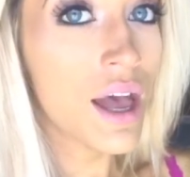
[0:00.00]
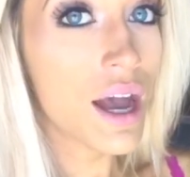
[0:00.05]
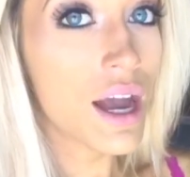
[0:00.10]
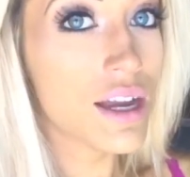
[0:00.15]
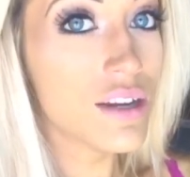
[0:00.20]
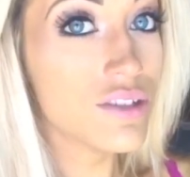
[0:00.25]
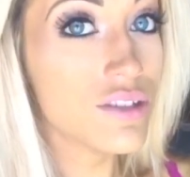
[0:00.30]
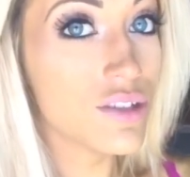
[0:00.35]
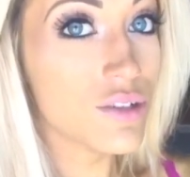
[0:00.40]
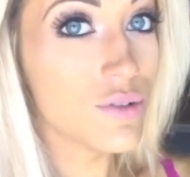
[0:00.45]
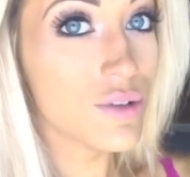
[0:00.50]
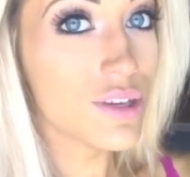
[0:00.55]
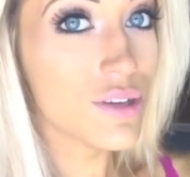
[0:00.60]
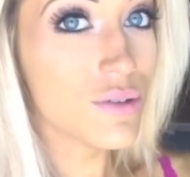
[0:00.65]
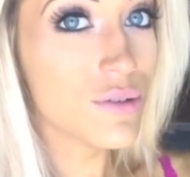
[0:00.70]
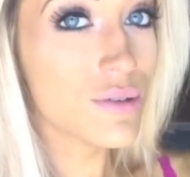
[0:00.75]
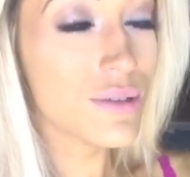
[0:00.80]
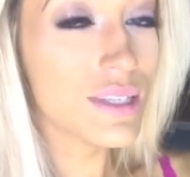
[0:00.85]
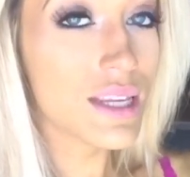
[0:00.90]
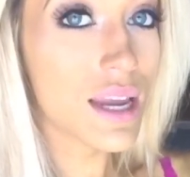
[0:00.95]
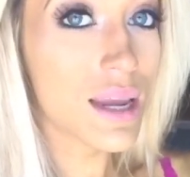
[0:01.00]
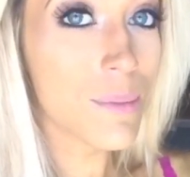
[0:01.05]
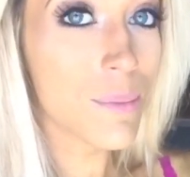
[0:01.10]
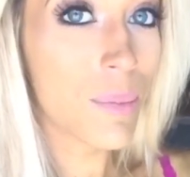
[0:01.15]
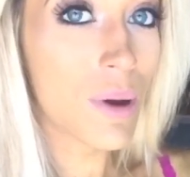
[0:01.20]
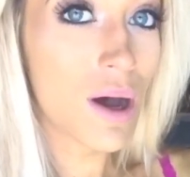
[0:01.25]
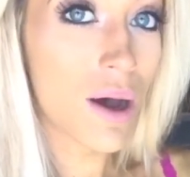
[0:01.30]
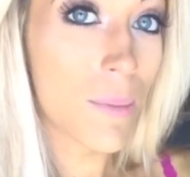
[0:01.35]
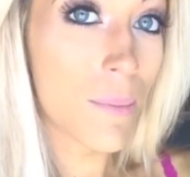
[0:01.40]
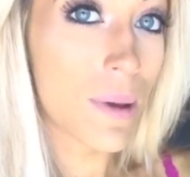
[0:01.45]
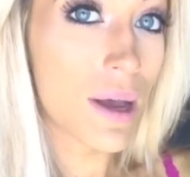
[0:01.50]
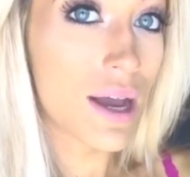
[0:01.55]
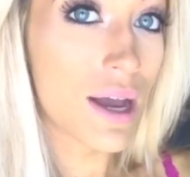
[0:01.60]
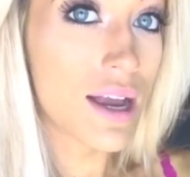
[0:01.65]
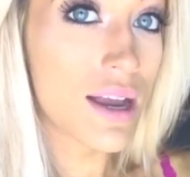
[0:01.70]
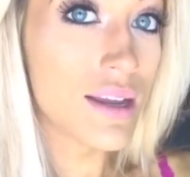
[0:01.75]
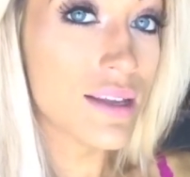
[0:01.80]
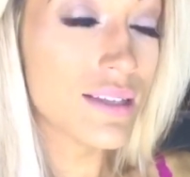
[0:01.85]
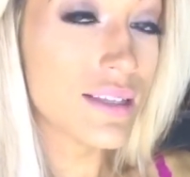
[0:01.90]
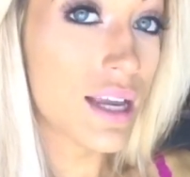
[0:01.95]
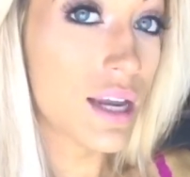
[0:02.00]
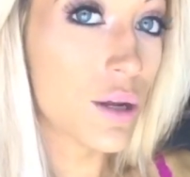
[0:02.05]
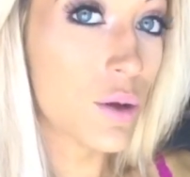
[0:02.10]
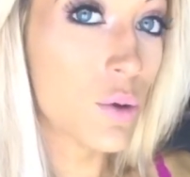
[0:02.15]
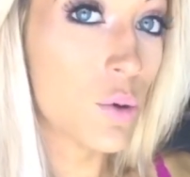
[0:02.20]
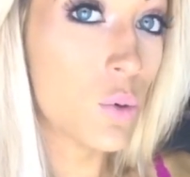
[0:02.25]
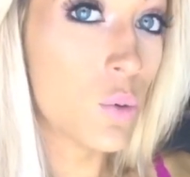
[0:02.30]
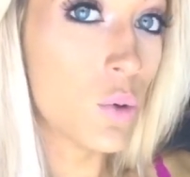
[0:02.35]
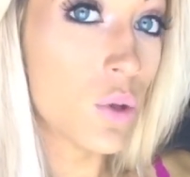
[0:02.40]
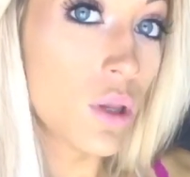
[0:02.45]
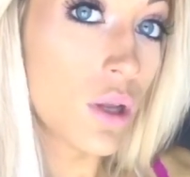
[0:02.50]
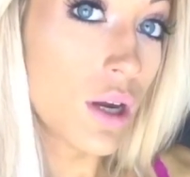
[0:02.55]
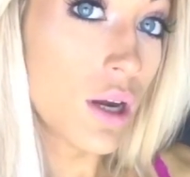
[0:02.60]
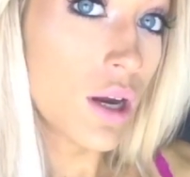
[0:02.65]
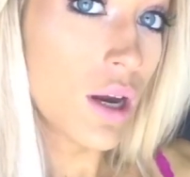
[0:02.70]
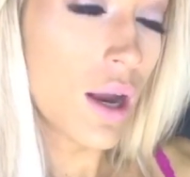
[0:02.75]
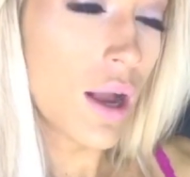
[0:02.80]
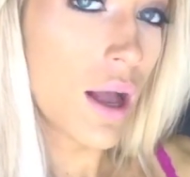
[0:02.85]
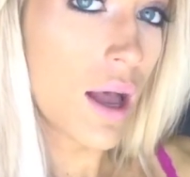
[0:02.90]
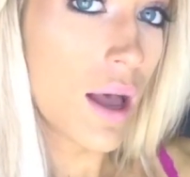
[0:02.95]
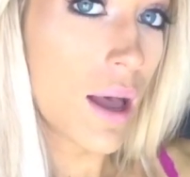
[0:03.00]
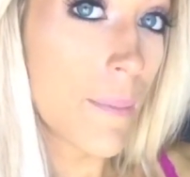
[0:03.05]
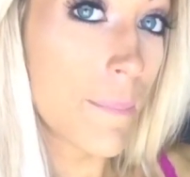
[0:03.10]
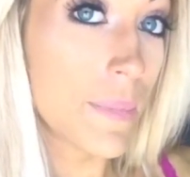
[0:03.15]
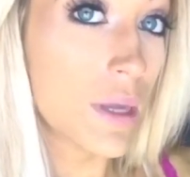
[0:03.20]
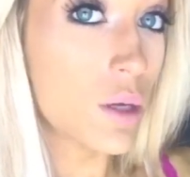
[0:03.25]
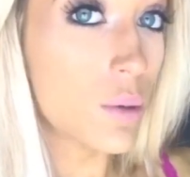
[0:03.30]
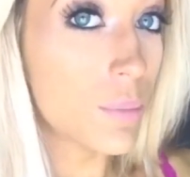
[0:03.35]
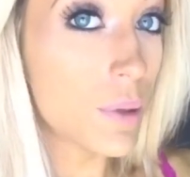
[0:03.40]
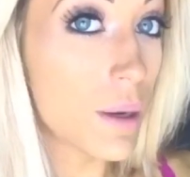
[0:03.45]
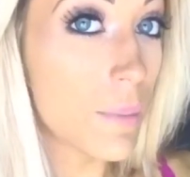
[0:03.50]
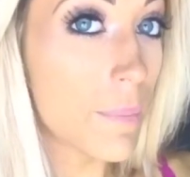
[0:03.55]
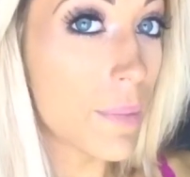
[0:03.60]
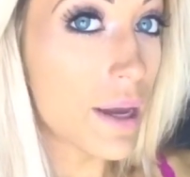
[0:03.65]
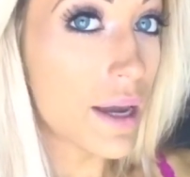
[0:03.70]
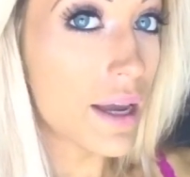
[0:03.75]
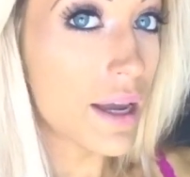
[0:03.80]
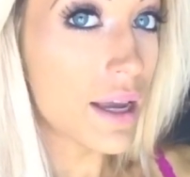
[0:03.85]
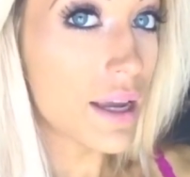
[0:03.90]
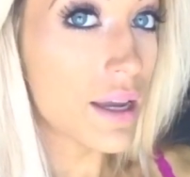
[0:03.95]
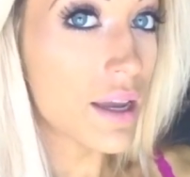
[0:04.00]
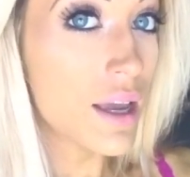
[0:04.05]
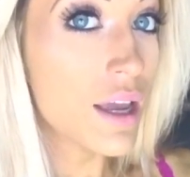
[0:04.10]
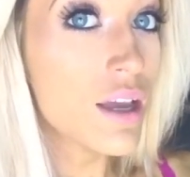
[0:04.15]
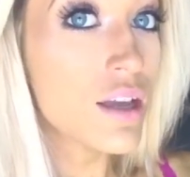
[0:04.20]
I do use a Popeyes like cooler meal prep bag.